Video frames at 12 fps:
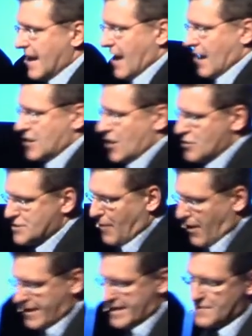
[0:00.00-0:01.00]
a close
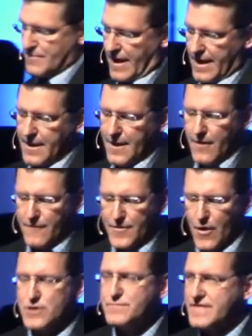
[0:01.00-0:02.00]
parking spot for
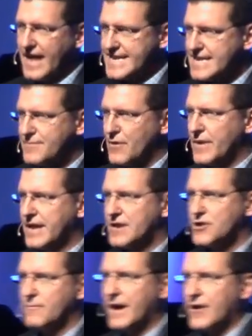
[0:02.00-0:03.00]
those. But that's something we can
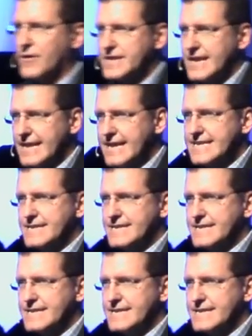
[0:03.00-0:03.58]
do better, is at least